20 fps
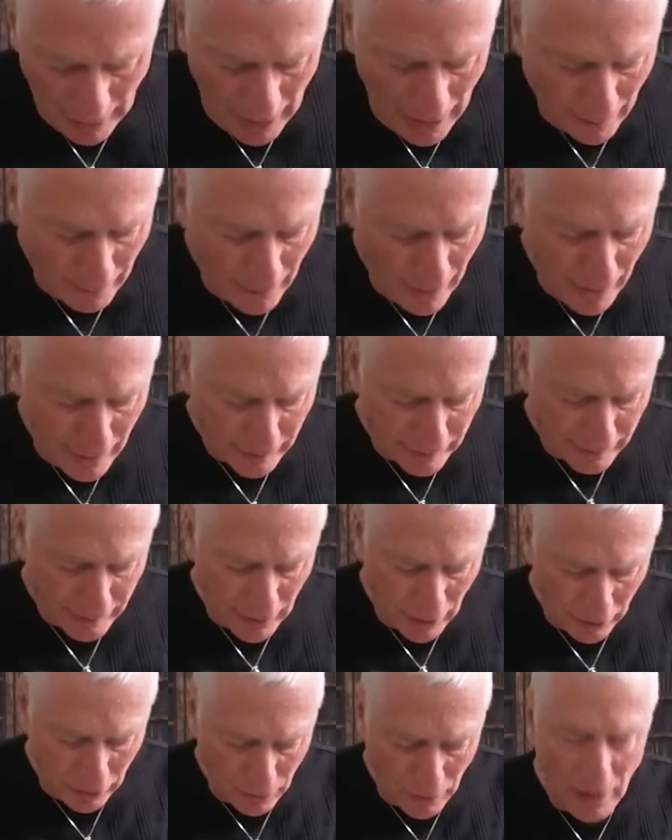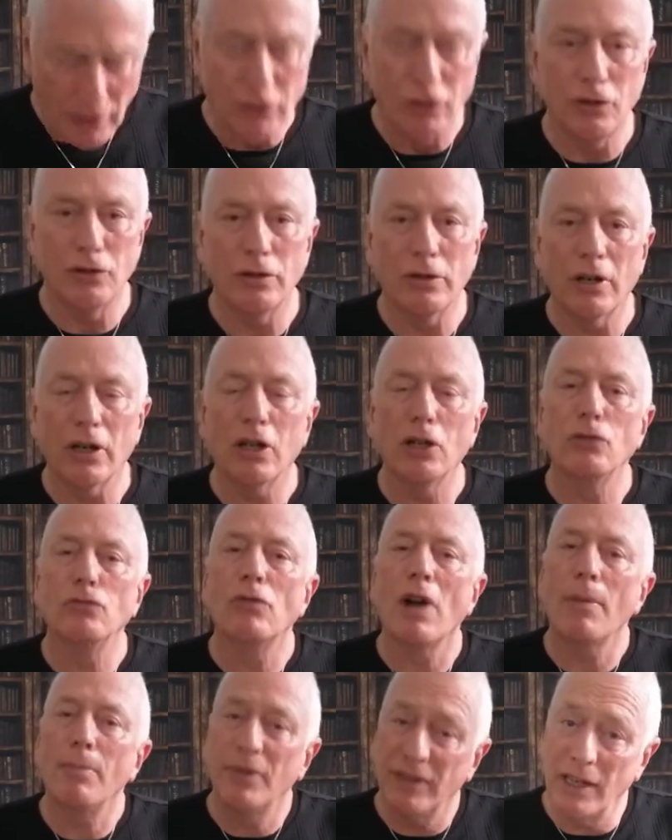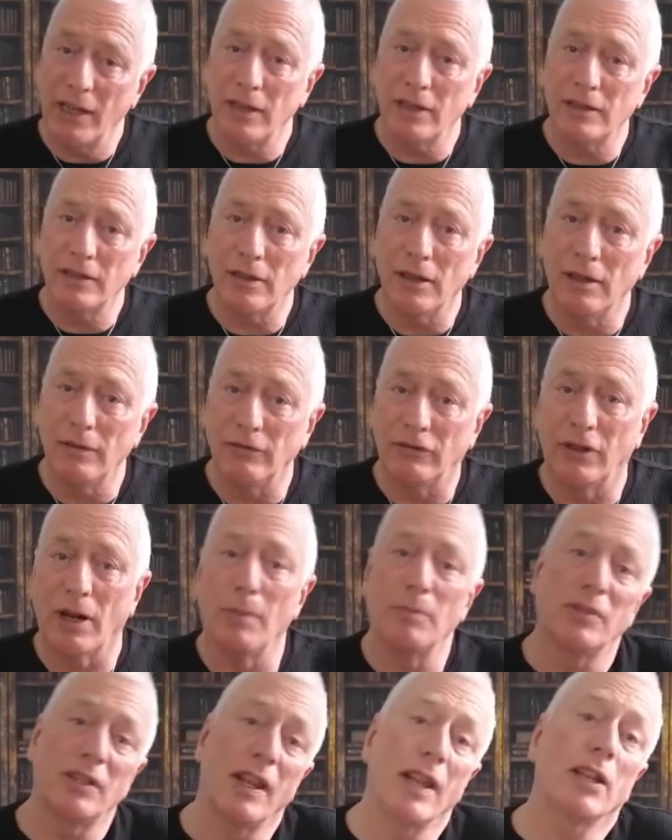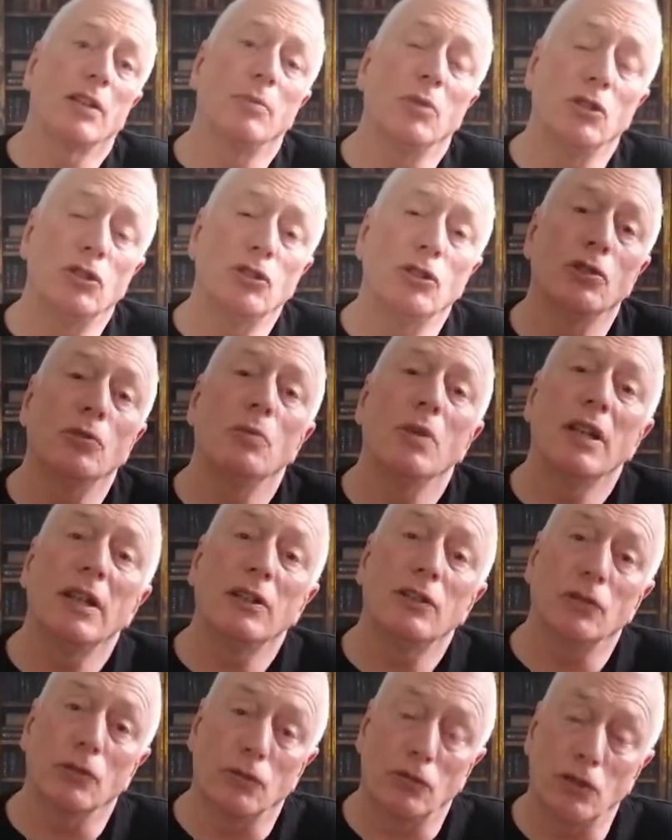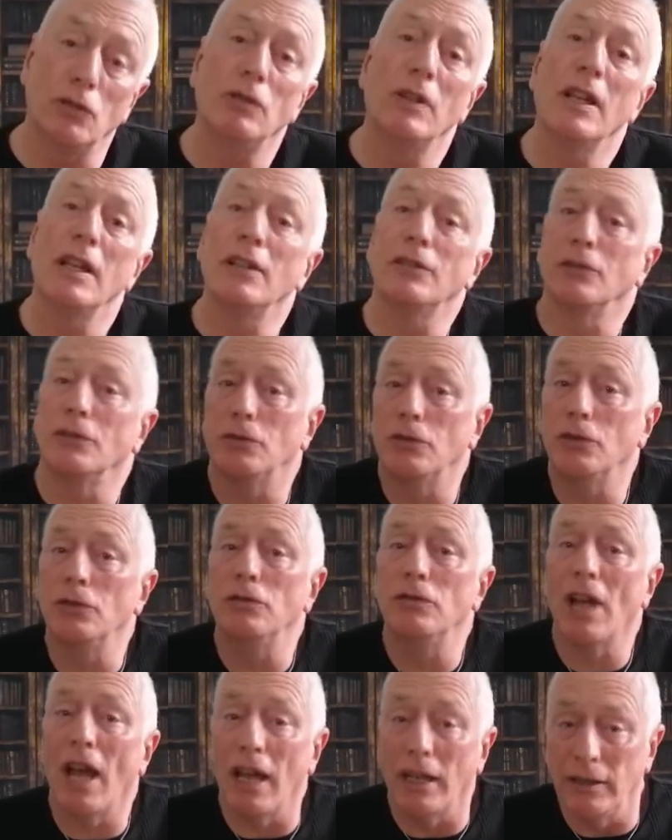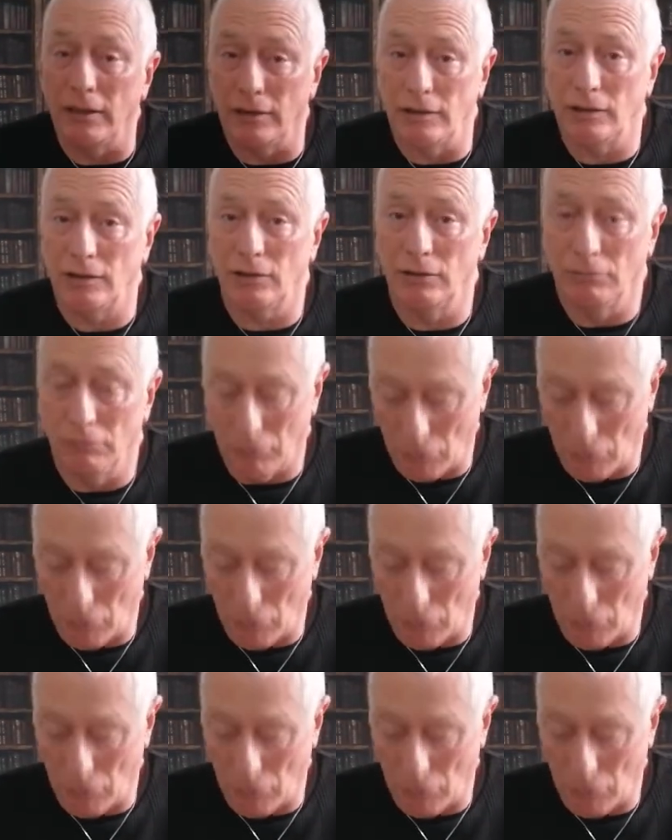And that circle, as you draw it, can represent a time frame. So that could be 2 weeks or 2 years or 2 days.